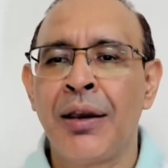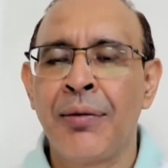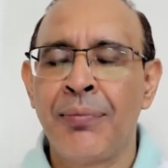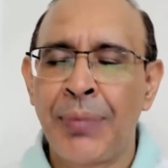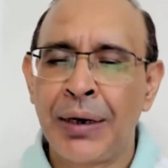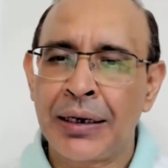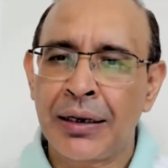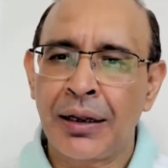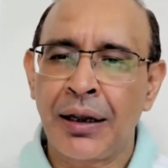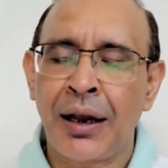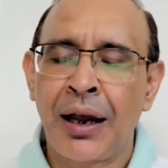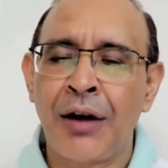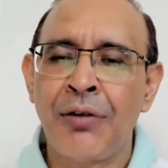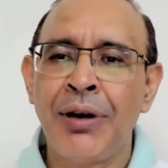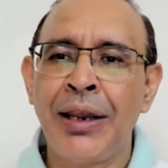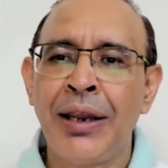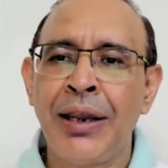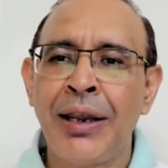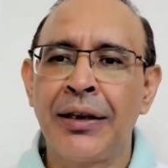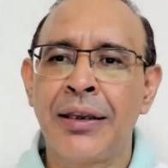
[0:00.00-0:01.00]
But
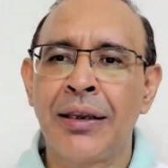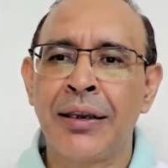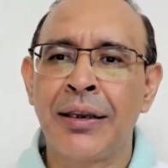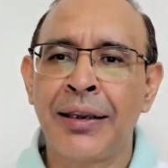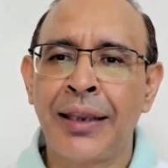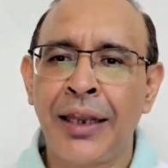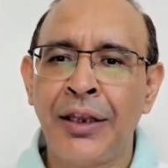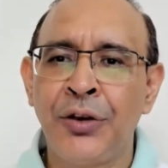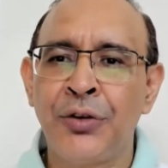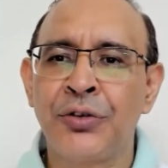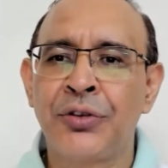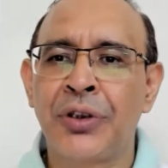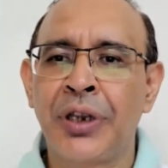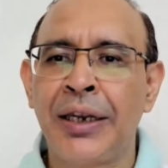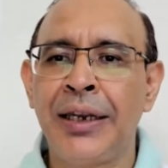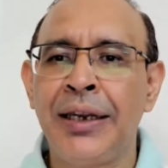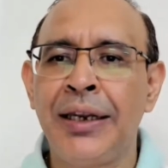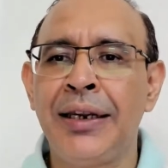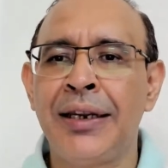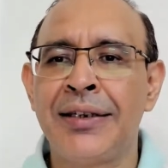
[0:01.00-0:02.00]
how I can use
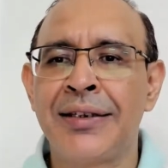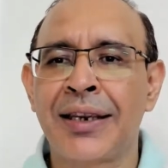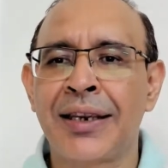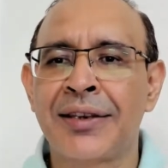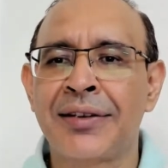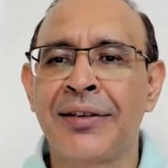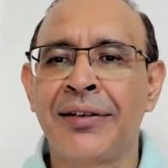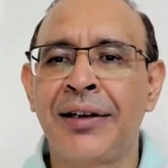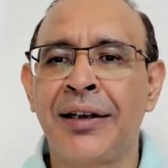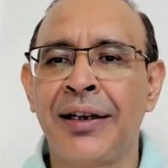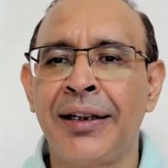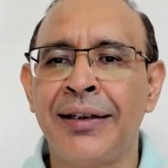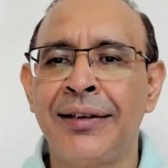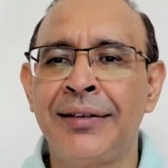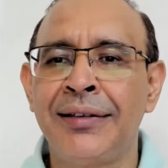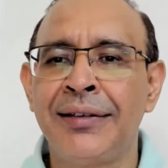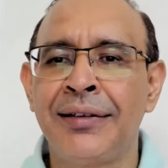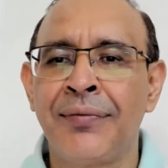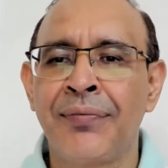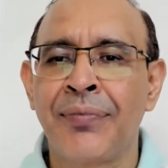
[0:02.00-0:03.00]
3 injections a day
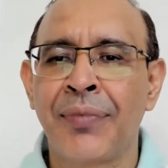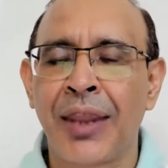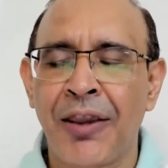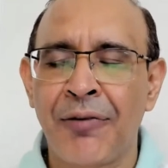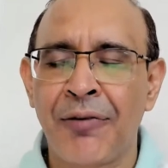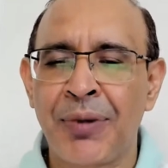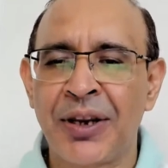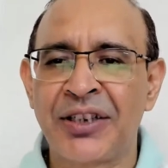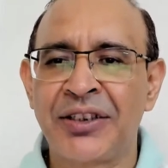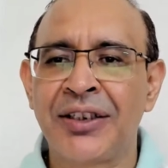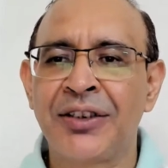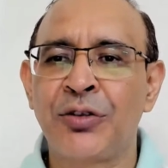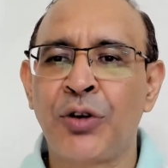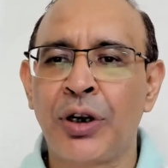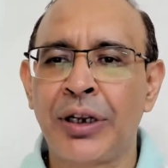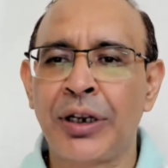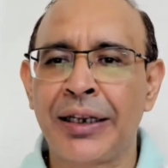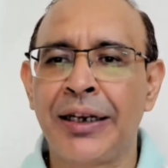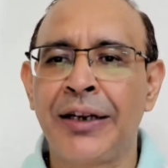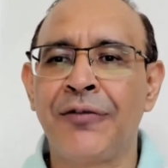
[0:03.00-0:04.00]
is, if patient is
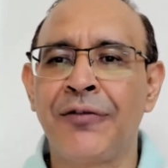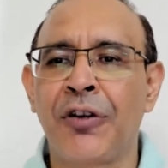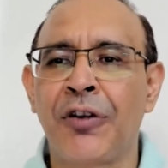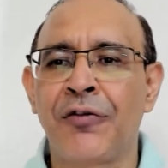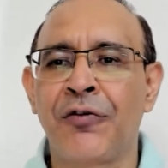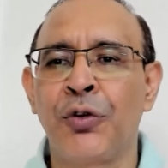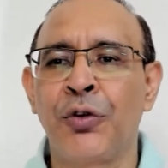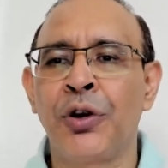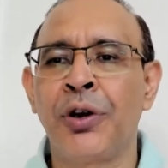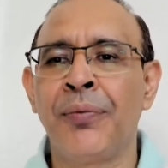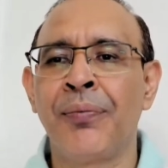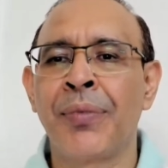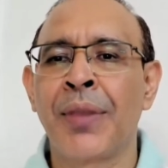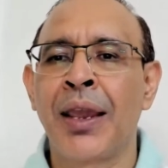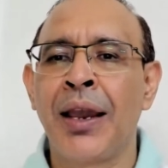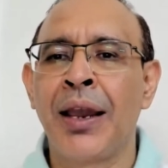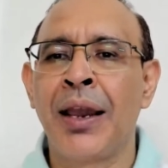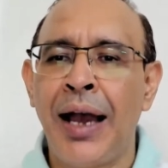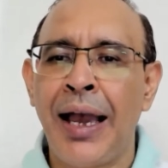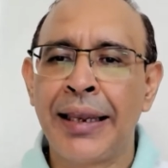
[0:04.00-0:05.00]
not agreeing for 4,
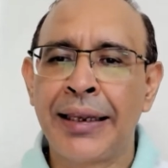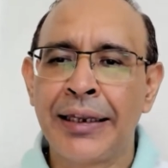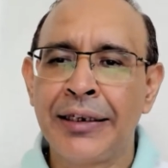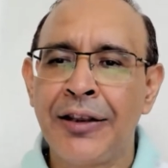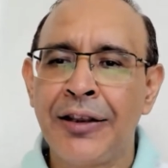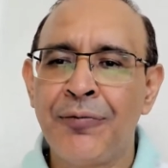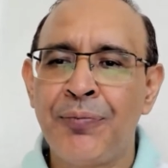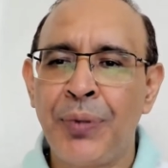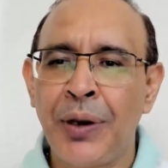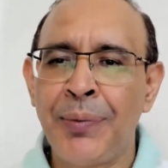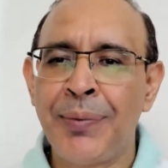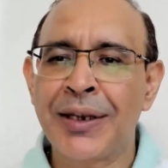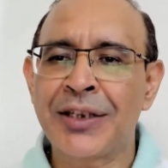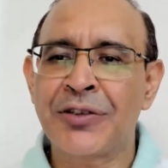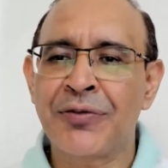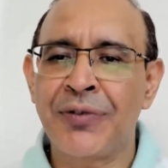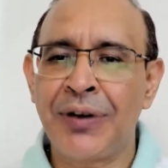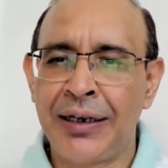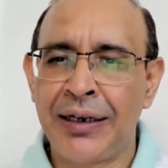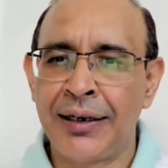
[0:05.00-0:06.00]
I can give
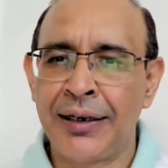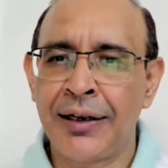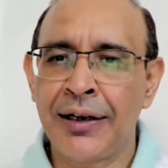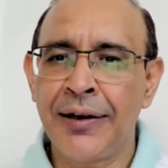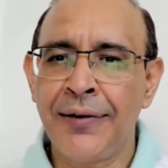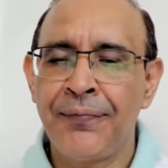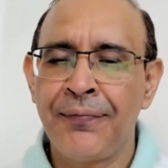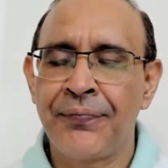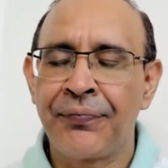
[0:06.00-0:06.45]
premixed with dinner